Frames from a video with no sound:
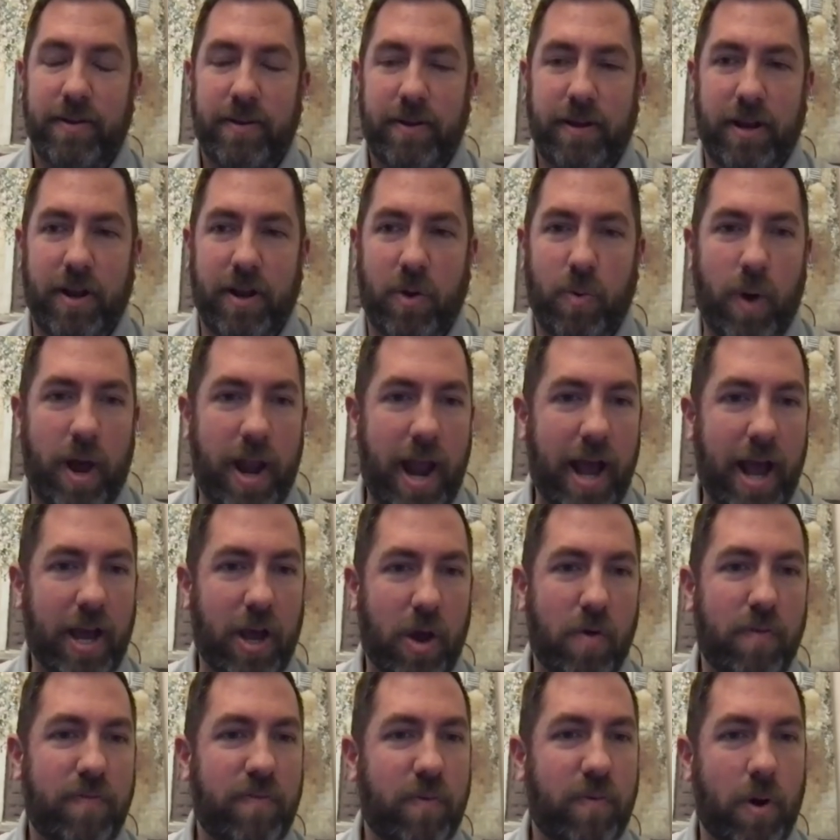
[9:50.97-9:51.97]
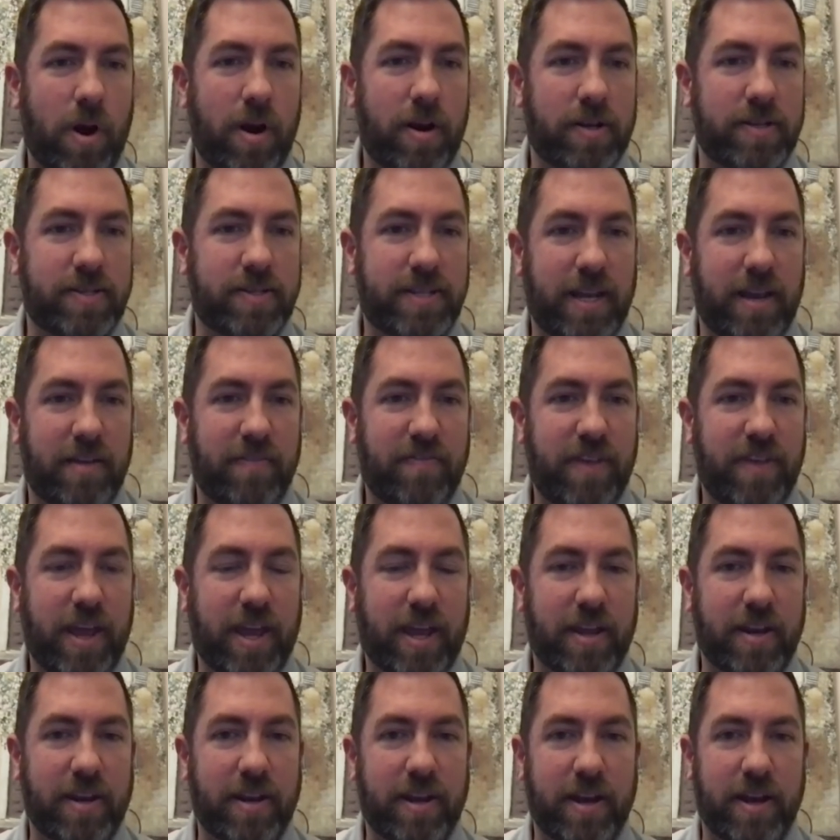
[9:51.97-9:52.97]
why not go for it and see if they
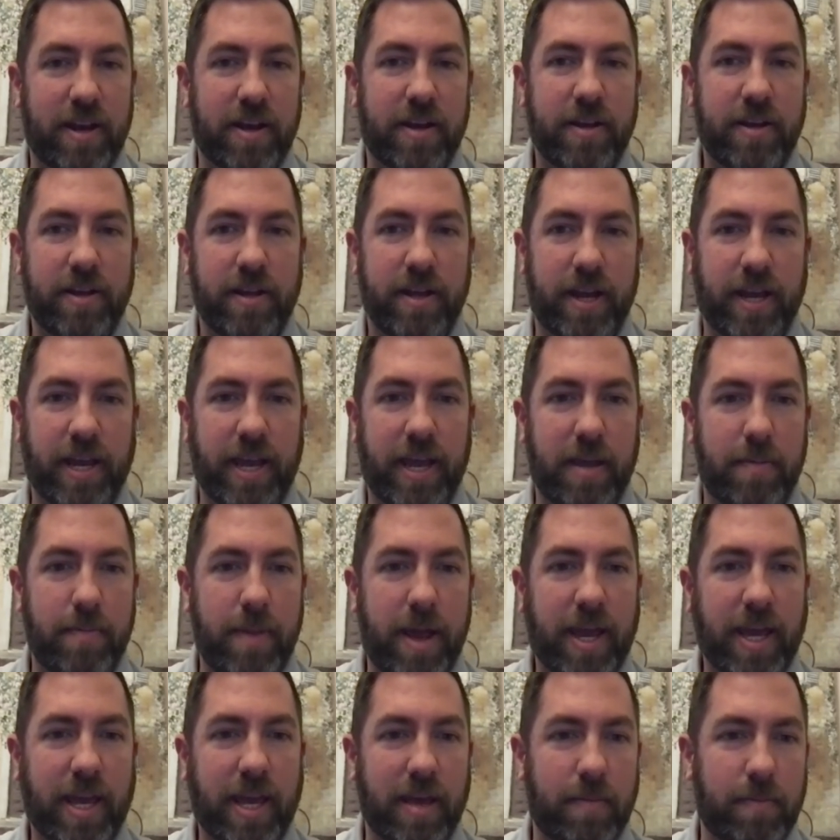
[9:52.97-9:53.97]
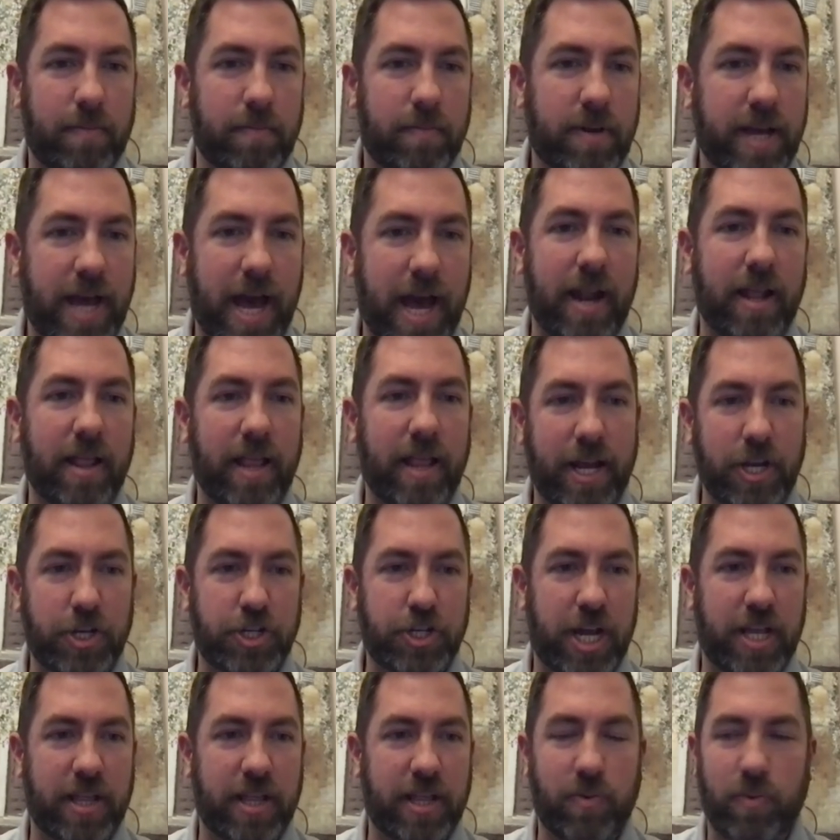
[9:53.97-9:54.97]
can again make him kind of like
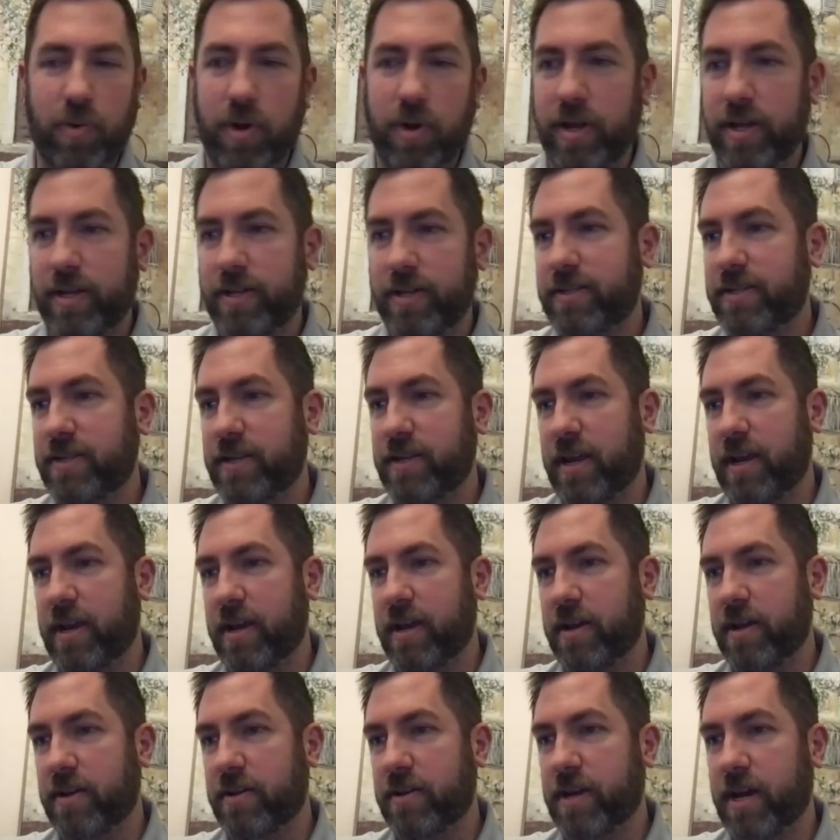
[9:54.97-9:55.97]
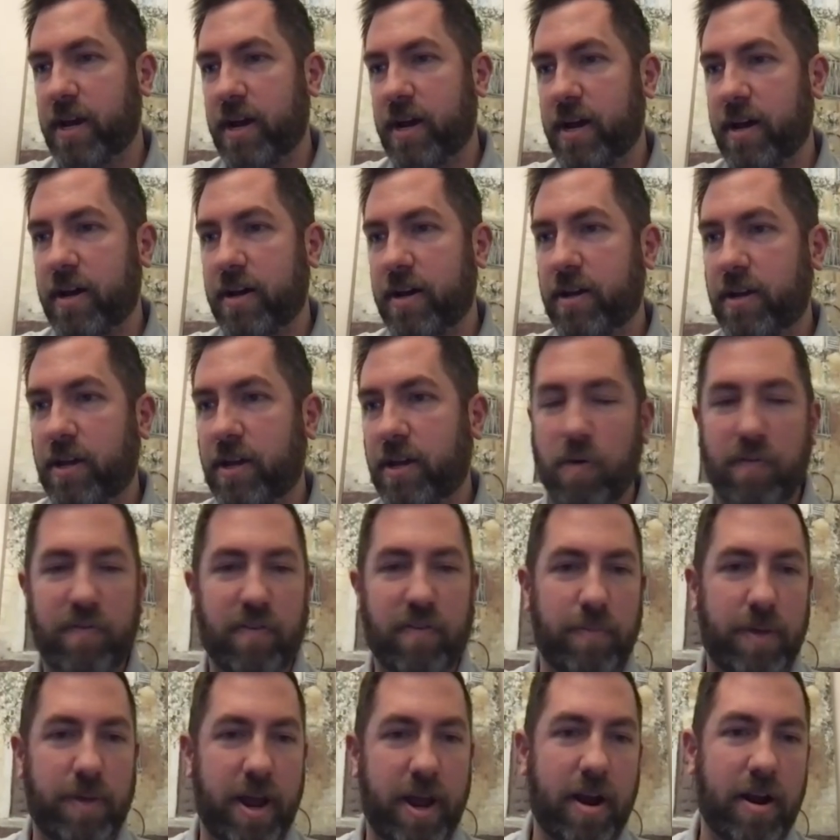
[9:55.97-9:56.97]
Jalen was and go
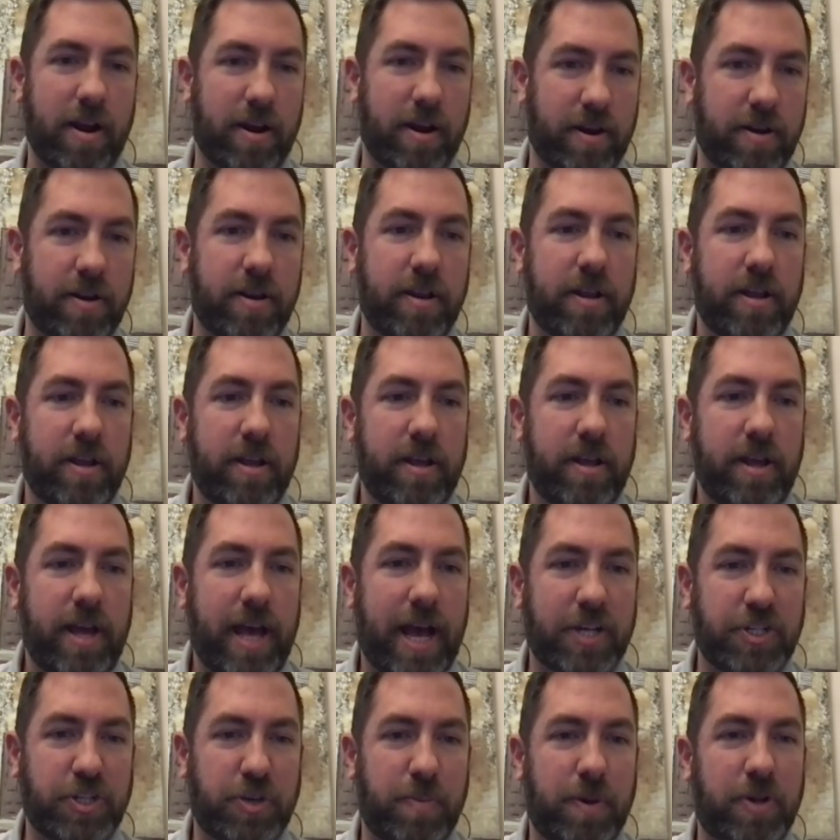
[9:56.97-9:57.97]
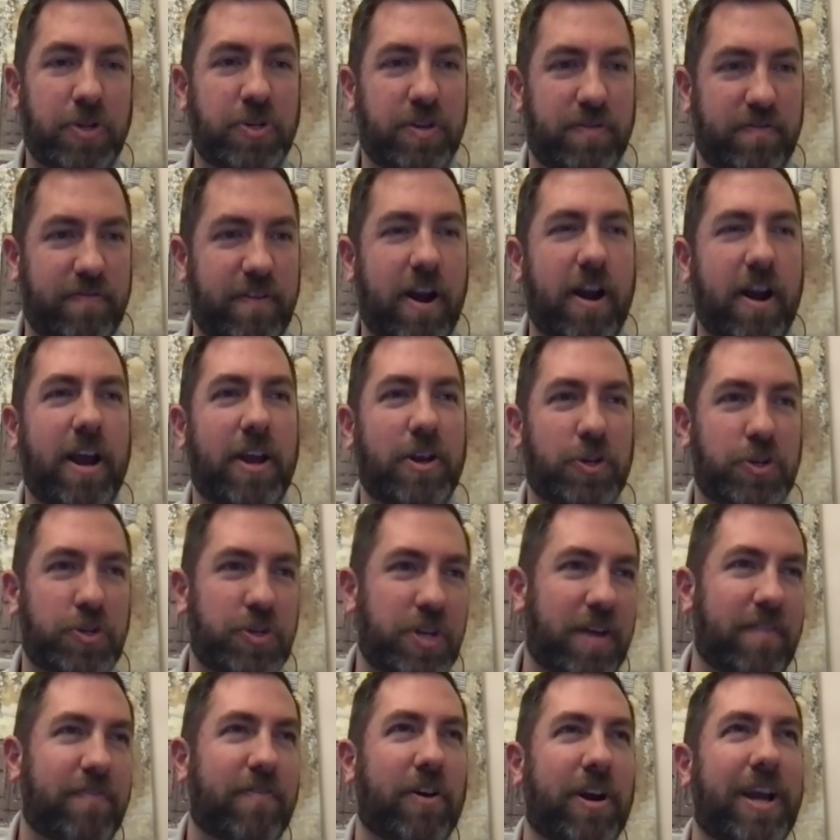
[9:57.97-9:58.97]
from there. And as you mentioned, very
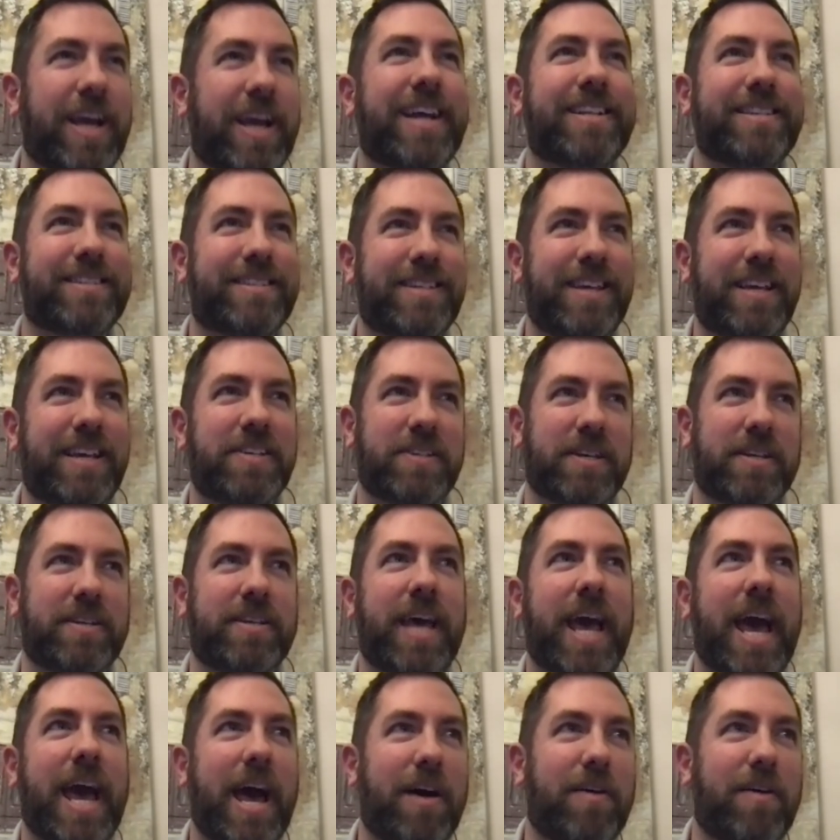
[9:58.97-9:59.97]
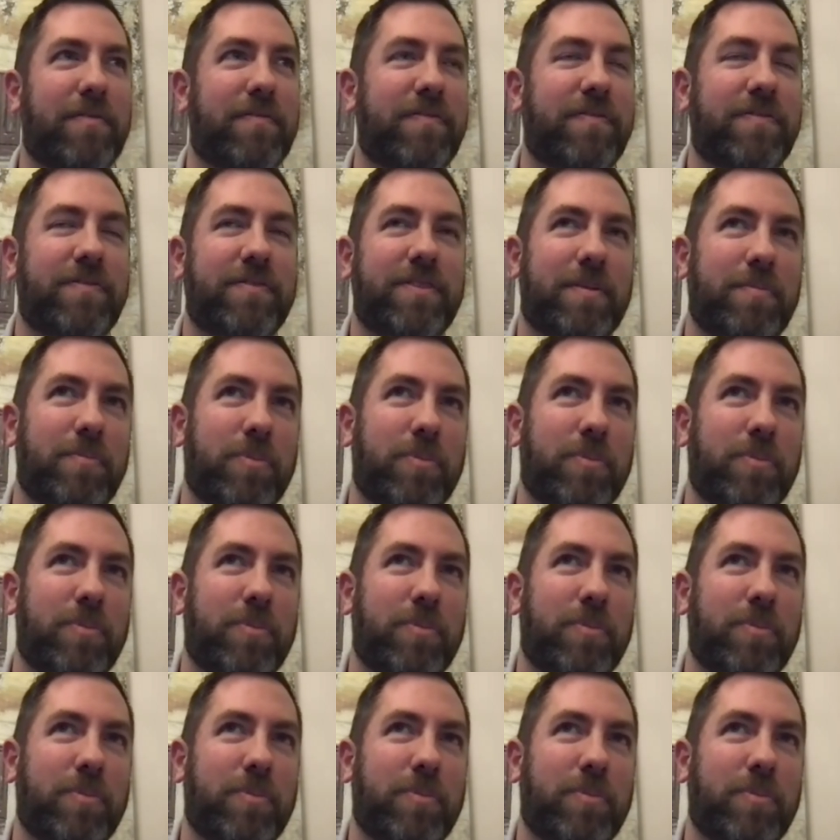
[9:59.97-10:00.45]
interesting for in season to have a